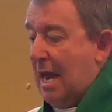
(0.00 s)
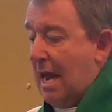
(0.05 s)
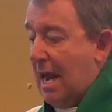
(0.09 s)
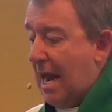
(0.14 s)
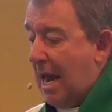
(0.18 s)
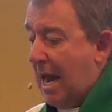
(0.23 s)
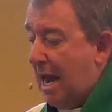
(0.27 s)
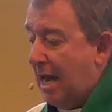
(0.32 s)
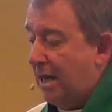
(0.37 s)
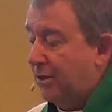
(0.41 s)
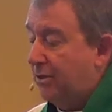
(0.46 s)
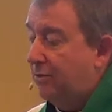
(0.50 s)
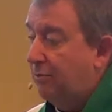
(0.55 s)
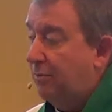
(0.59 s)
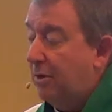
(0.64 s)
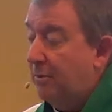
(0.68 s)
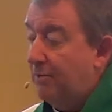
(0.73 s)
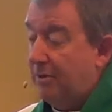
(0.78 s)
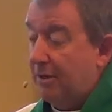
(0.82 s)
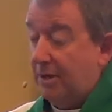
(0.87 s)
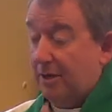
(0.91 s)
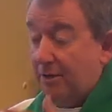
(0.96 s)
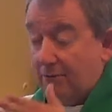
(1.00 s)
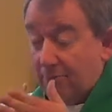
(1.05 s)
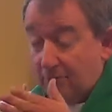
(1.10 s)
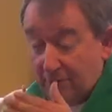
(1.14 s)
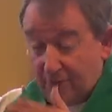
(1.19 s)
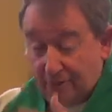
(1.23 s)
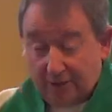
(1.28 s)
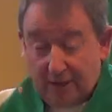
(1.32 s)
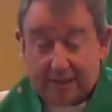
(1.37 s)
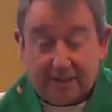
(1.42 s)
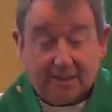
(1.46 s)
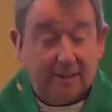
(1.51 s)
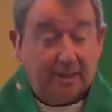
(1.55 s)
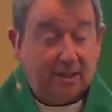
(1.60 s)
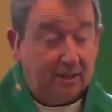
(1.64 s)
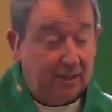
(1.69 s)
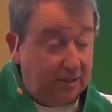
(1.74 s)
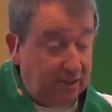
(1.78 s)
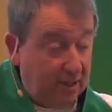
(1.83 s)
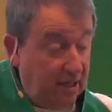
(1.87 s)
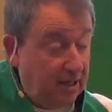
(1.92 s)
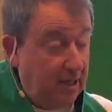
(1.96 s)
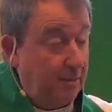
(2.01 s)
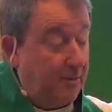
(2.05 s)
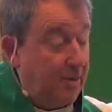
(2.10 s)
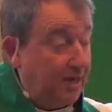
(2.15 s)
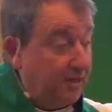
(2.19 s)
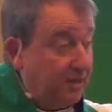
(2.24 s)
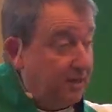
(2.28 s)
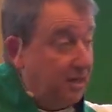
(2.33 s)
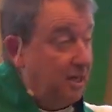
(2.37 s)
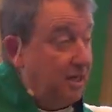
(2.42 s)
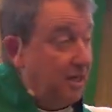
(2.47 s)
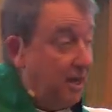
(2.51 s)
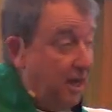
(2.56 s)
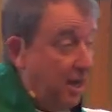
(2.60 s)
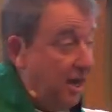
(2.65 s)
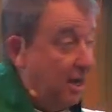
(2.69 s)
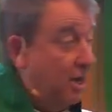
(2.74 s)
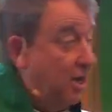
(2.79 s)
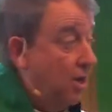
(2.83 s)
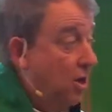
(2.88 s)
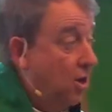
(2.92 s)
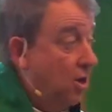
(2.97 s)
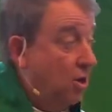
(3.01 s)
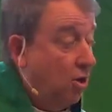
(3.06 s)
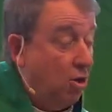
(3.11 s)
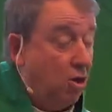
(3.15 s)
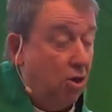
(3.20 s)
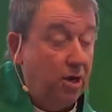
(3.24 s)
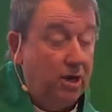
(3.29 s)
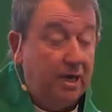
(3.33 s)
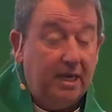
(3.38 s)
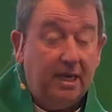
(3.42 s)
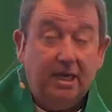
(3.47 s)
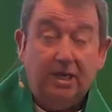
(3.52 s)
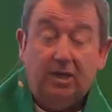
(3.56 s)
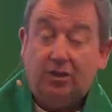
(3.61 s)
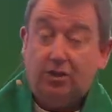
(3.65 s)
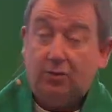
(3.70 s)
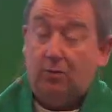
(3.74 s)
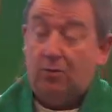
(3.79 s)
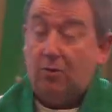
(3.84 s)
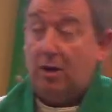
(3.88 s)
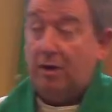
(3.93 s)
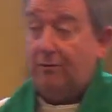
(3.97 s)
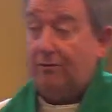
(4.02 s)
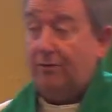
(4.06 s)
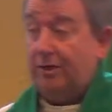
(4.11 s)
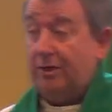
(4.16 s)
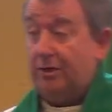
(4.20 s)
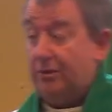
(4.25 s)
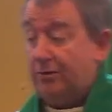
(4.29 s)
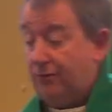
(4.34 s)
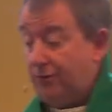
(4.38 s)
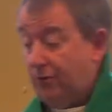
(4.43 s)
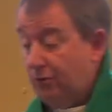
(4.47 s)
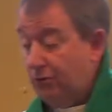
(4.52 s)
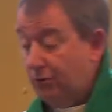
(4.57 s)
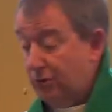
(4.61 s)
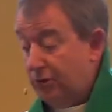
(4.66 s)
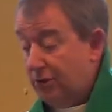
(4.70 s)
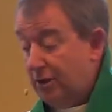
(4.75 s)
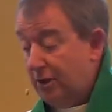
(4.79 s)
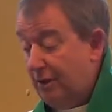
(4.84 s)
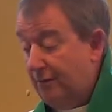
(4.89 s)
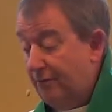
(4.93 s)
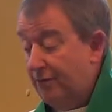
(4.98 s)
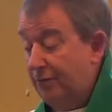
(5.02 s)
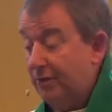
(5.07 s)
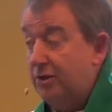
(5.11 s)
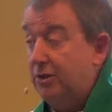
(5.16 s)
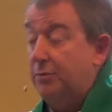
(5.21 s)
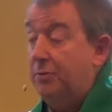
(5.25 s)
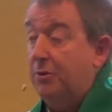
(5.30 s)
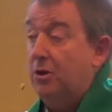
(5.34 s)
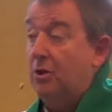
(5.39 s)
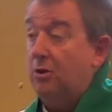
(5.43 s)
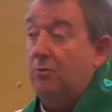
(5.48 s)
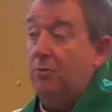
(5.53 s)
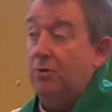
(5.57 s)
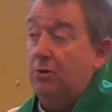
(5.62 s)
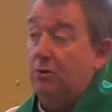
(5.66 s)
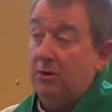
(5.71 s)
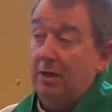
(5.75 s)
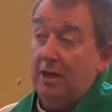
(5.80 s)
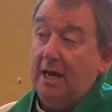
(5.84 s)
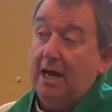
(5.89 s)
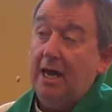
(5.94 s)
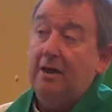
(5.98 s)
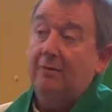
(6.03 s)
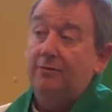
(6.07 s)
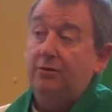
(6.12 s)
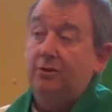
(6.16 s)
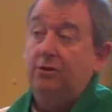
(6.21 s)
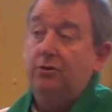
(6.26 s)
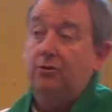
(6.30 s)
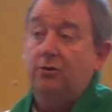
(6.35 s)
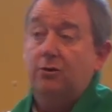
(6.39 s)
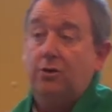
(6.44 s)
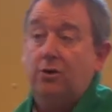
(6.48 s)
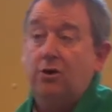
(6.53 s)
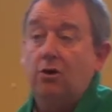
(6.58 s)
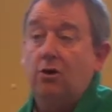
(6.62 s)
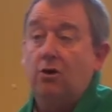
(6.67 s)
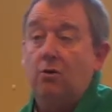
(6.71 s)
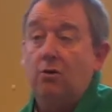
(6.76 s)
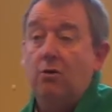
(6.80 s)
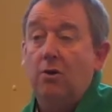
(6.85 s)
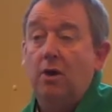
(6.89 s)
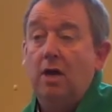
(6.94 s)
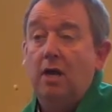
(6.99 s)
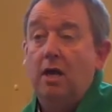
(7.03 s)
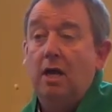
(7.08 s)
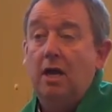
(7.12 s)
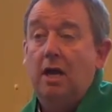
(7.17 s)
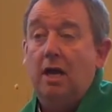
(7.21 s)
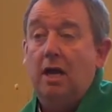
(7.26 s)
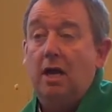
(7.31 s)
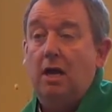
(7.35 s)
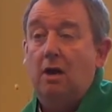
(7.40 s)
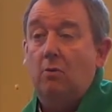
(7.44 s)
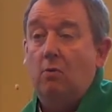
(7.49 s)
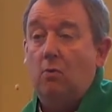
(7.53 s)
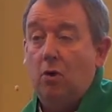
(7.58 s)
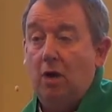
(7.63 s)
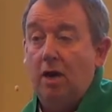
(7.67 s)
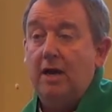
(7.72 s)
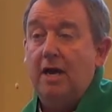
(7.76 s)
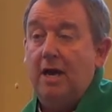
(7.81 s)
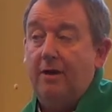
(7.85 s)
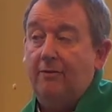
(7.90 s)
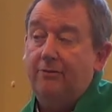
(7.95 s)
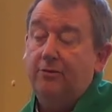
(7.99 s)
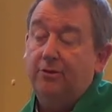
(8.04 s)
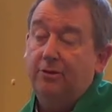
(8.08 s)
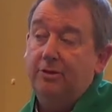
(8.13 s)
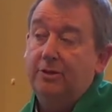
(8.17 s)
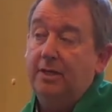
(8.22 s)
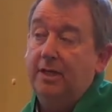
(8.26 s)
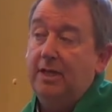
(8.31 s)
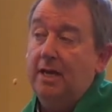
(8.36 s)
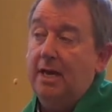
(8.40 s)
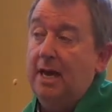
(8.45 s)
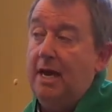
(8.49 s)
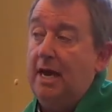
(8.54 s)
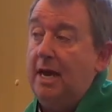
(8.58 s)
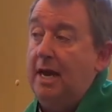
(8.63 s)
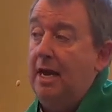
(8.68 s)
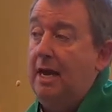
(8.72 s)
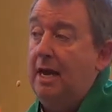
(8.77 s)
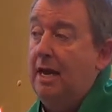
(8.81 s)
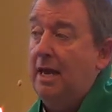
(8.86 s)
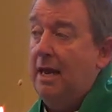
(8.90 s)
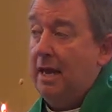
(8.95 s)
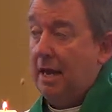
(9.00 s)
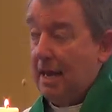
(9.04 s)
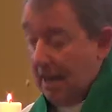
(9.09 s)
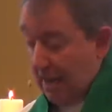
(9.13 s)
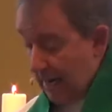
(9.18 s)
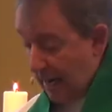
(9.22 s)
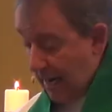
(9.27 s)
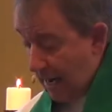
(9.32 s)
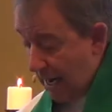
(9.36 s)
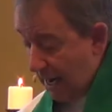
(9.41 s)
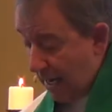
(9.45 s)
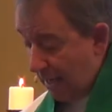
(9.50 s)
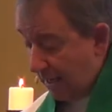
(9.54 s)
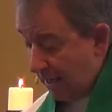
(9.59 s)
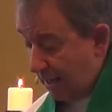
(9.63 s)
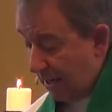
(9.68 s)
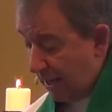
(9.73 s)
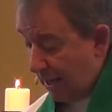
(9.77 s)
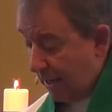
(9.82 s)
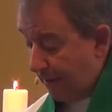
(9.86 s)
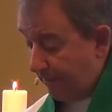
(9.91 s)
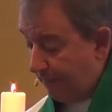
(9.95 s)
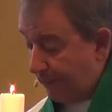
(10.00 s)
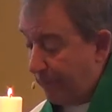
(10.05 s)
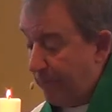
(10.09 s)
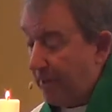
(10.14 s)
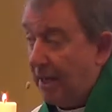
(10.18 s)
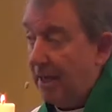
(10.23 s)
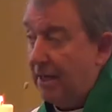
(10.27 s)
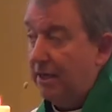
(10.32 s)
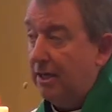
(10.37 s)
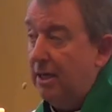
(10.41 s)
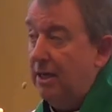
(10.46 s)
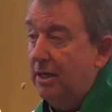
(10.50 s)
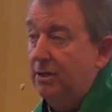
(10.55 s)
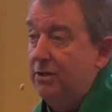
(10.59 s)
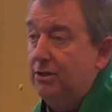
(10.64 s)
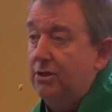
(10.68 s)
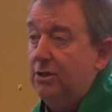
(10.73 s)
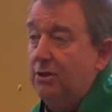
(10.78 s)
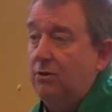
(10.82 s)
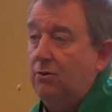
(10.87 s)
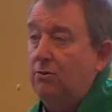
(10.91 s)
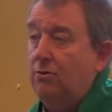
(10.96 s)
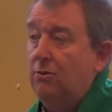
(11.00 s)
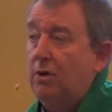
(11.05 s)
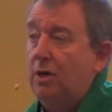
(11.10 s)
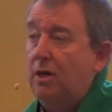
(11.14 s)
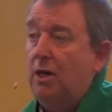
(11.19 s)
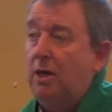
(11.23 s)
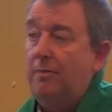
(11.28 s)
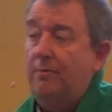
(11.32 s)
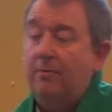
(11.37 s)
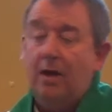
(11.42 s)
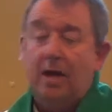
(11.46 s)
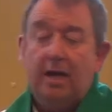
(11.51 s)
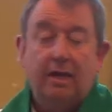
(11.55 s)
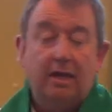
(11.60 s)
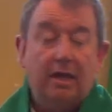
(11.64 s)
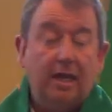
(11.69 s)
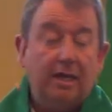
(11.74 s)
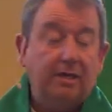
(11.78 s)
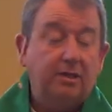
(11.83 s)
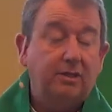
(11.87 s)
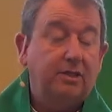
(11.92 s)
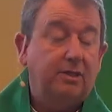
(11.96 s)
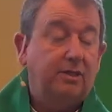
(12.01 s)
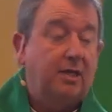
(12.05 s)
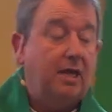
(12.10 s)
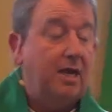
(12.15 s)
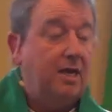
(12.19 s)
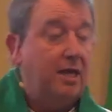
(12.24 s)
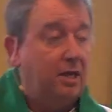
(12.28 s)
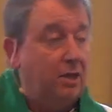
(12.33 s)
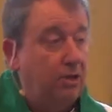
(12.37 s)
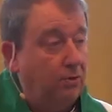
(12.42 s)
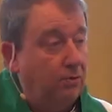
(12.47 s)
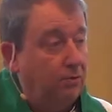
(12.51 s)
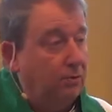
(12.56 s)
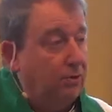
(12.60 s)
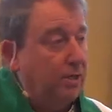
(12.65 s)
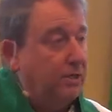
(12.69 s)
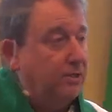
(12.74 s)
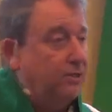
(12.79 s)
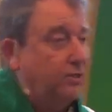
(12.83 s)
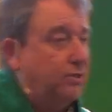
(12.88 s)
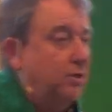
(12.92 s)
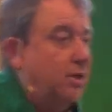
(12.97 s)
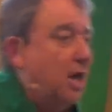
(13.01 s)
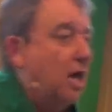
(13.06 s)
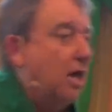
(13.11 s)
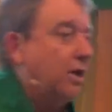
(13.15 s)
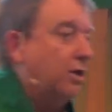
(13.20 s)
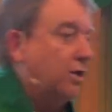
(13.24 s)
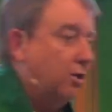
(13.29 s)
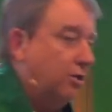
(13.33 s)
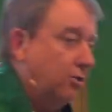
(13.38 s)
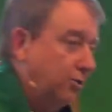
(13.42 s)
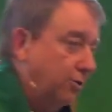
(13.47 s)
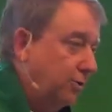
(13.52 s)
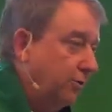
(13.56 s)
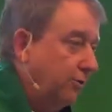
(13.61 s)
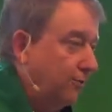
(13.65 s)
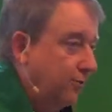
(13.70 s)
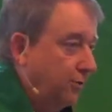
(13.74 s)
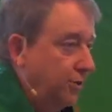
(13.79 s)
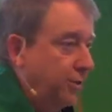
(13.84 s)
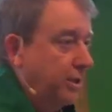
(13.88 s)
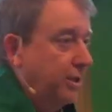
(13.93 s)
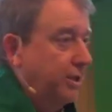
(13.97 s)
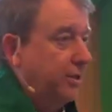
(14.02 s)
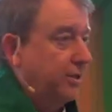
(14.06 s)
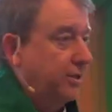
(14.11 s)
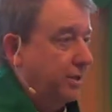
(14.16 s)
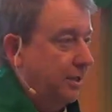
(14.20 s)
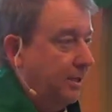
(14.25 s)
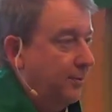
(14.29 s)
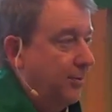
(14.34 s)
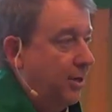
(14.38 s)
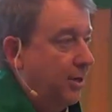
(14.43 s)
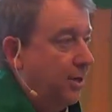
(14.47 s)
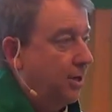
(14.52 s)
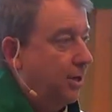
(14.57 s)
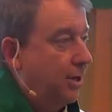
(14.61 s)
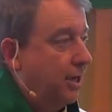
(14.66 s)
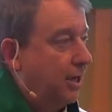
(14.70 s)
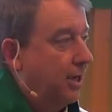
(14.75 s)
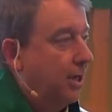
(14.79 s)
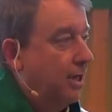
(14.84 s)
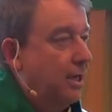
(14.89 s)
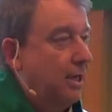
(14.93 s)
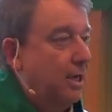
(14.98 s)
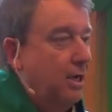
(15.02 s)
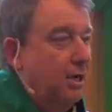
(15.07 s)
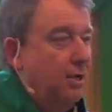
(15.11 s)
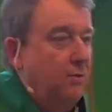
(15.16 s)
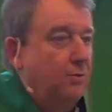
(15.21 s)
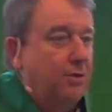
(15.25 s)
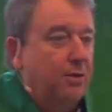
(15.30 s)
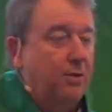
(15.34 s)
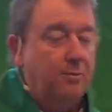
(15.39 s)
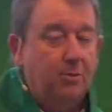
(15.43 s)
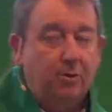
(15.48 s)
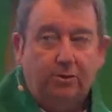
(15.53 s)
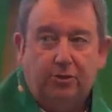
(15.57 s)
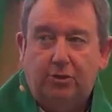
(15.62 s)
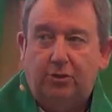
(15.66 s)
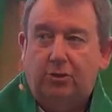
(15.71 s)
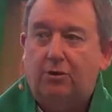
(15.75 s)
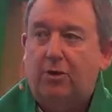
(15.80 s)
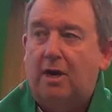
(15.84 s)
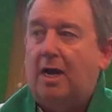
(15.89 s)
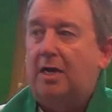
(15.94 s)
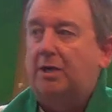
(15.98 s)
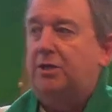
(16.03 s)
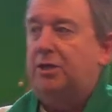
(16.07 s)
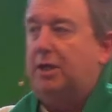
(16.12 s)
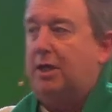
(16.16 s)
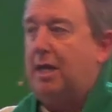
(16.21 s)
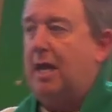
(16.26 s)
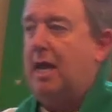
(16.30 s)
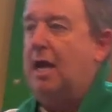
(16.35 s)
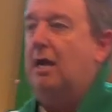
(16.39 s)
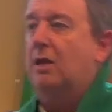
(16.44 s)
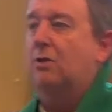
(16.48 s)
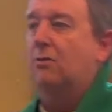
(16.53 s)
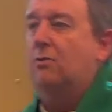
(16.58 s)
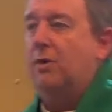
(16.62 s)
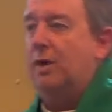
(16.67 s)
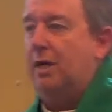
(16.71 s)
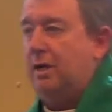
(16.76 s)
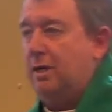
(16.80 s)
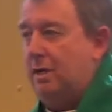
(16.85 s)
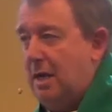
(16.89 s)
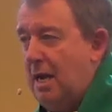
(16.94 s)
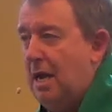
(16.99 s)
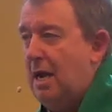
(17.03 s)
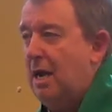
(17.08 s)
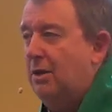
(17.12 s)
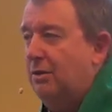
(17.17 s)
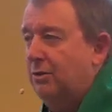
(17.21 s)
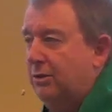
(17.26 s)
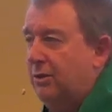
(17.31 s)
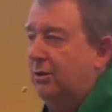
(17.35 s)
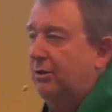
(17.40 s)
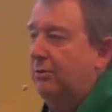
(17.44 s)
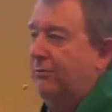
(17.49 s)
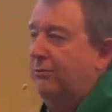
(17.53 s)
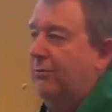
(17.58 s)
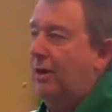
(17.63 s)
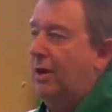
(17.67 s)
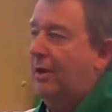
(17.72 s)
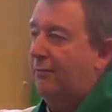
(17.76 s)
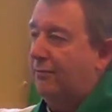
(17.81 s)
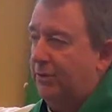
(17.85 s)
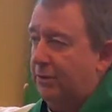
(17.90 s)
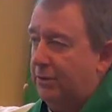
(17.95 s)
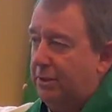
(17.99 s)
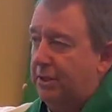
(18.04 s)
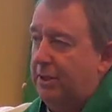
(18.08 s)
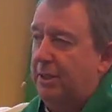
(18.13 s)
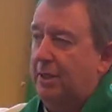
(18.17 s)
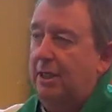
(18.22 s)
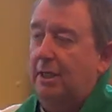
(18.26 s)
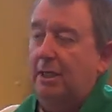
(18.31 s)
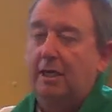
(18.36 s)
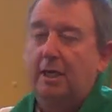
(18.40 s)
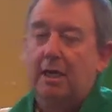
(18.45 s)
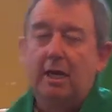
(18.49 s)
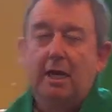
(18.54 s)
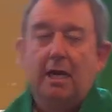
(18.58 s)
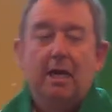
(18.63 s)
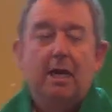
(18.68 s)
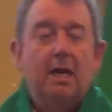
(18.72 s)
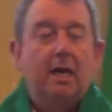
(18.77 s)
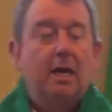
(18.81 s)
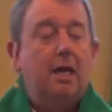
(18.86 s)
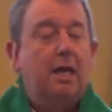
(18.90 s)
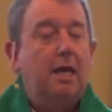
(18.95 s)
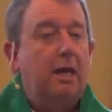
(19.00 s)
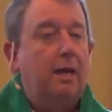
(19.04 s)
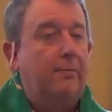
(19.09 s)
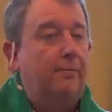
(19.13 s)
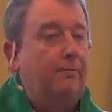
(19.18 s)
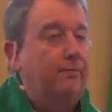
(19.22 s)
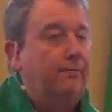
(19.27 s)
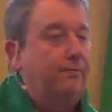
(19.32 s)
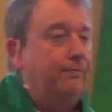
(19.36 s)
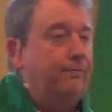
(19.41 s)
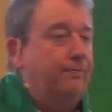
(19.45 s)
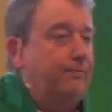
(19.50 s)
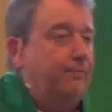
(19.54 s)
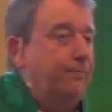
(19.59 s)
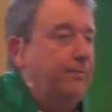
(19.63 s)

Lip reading: And we've been reflecting Sunday by Sunday on each one of these fruits of the Spirit. We only have 2 to go, one after today. And so I'd like to take you, let's not go to Virginia Seminary with the most tragic Halloween house you've ever seen. I'll